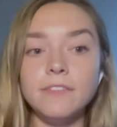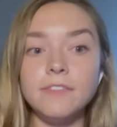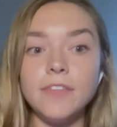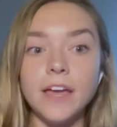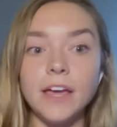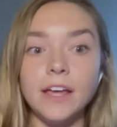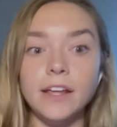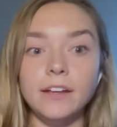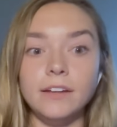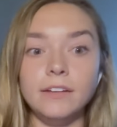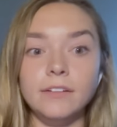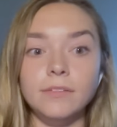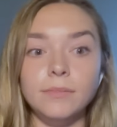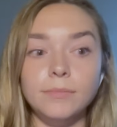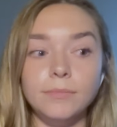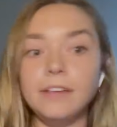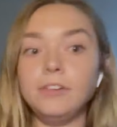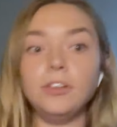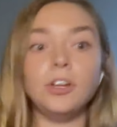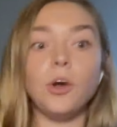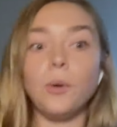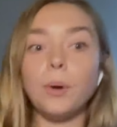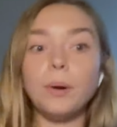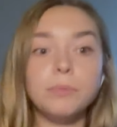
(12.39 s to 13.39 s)
then,
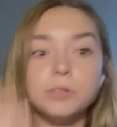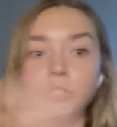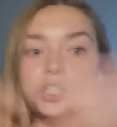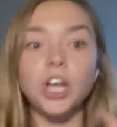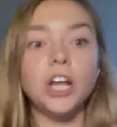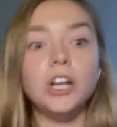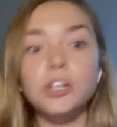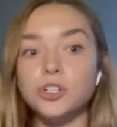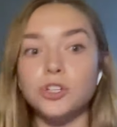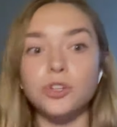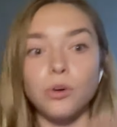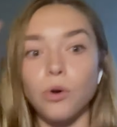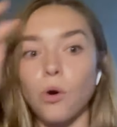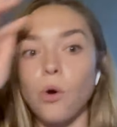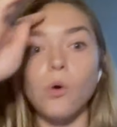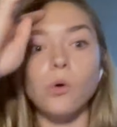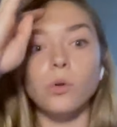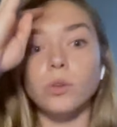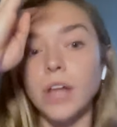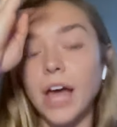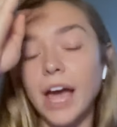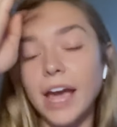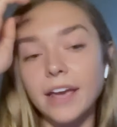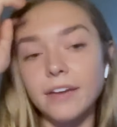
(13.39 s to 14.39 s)
you know, it would change their whole
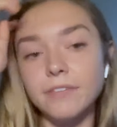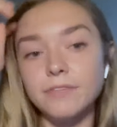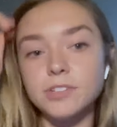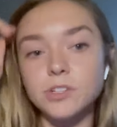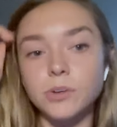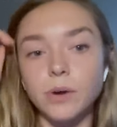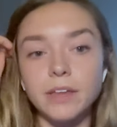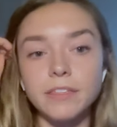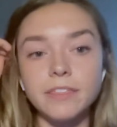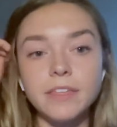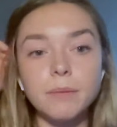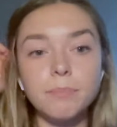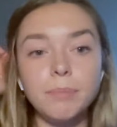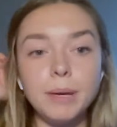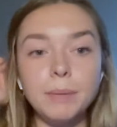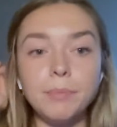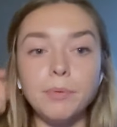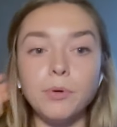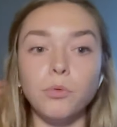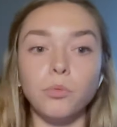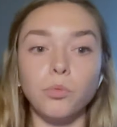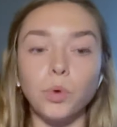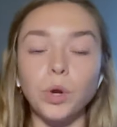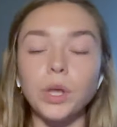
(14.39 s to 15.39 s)
life. So I think
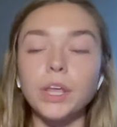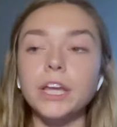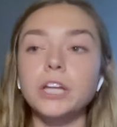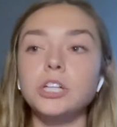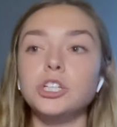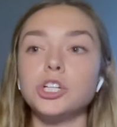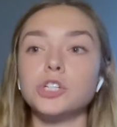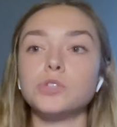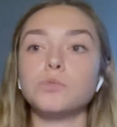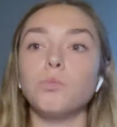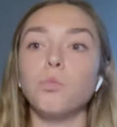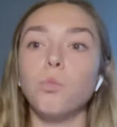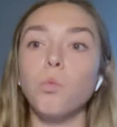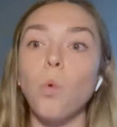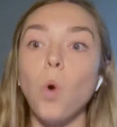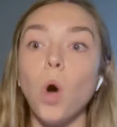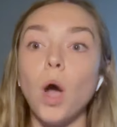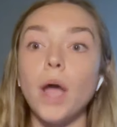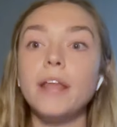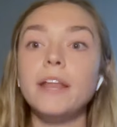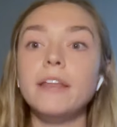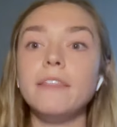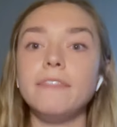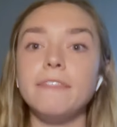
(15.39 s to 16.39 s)
people really just
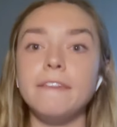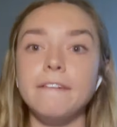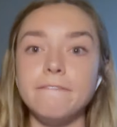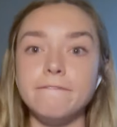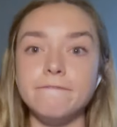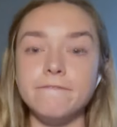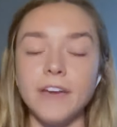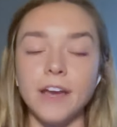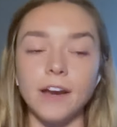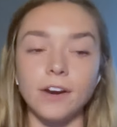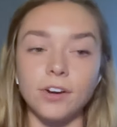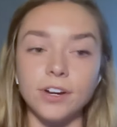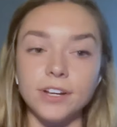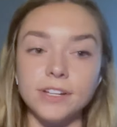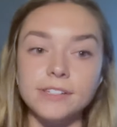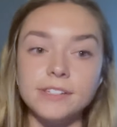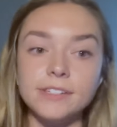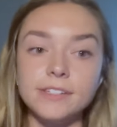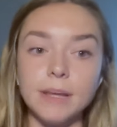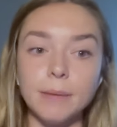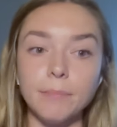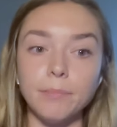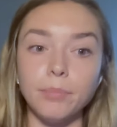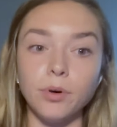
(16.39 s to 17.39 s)
want the very
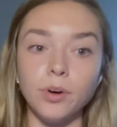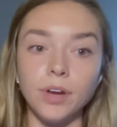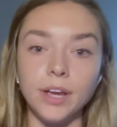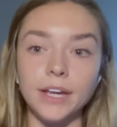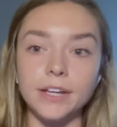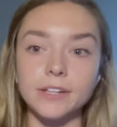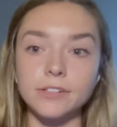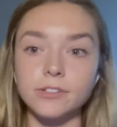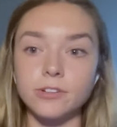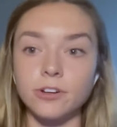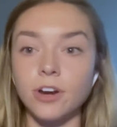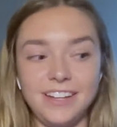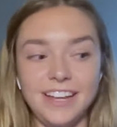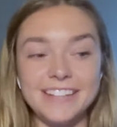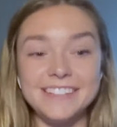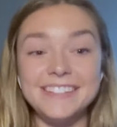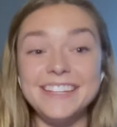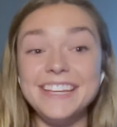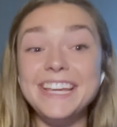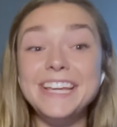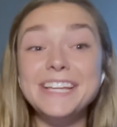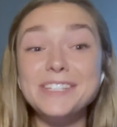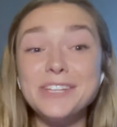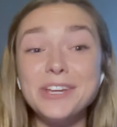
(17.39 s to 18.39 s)
simple answer. It's
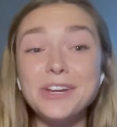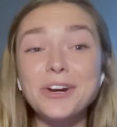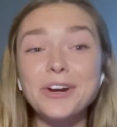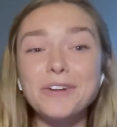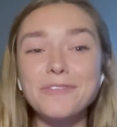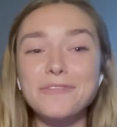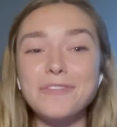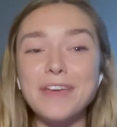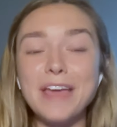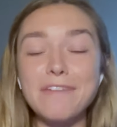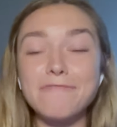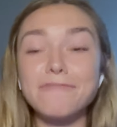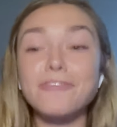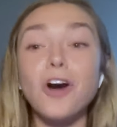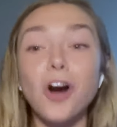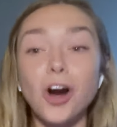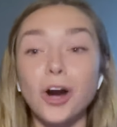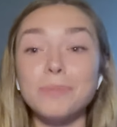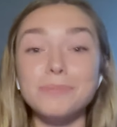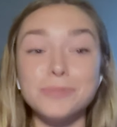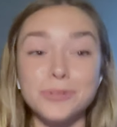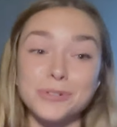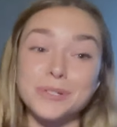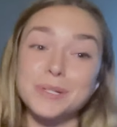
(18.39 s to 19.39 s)
easier if, if
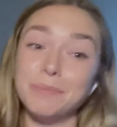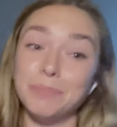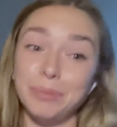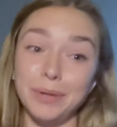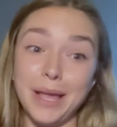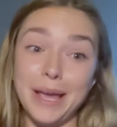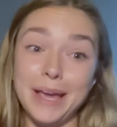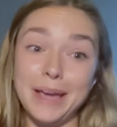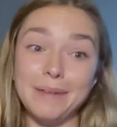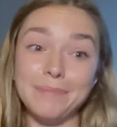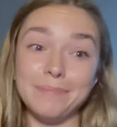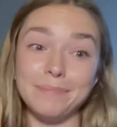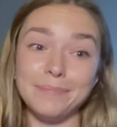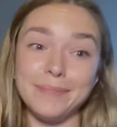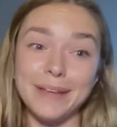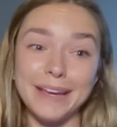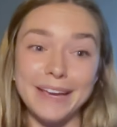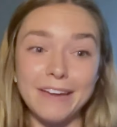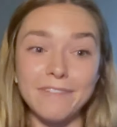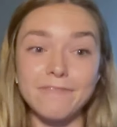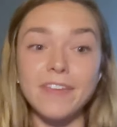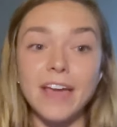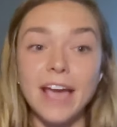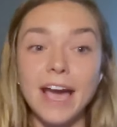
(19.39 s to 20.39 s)
carbs are to blame.
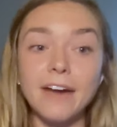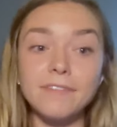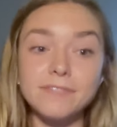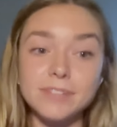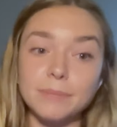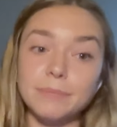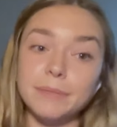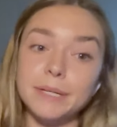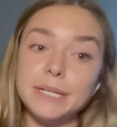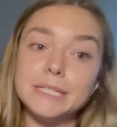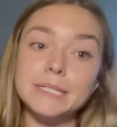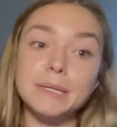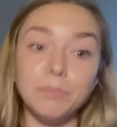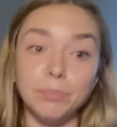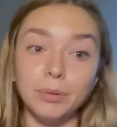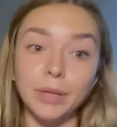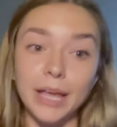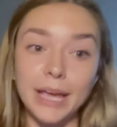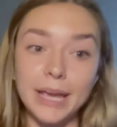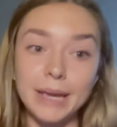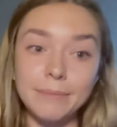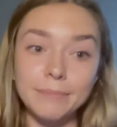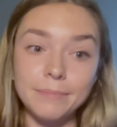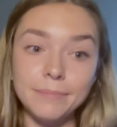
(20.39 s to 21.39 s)
Like, if they have something to
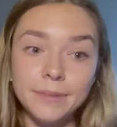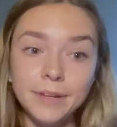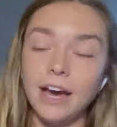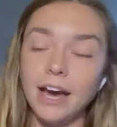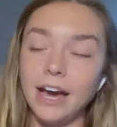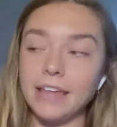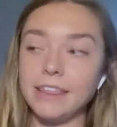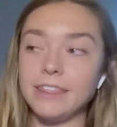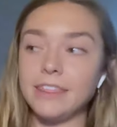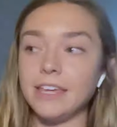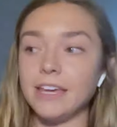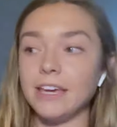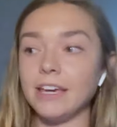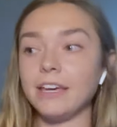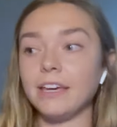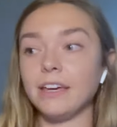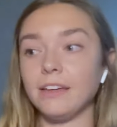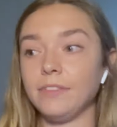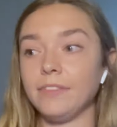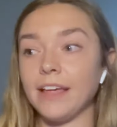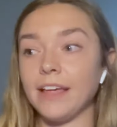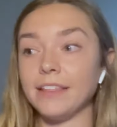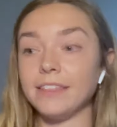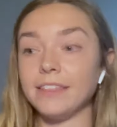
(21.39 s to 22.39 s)
blame, I think
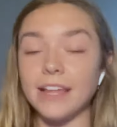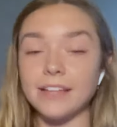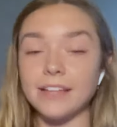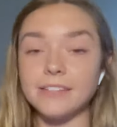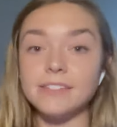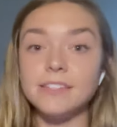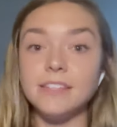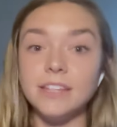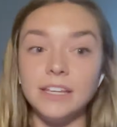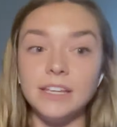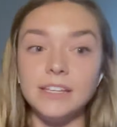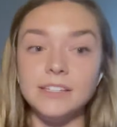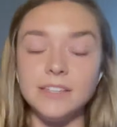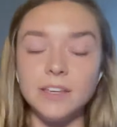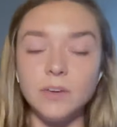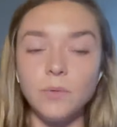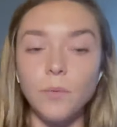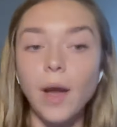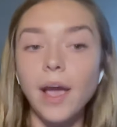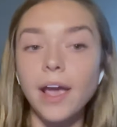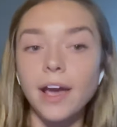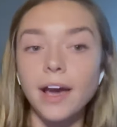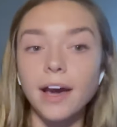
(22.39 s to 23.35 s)
that that's the easy way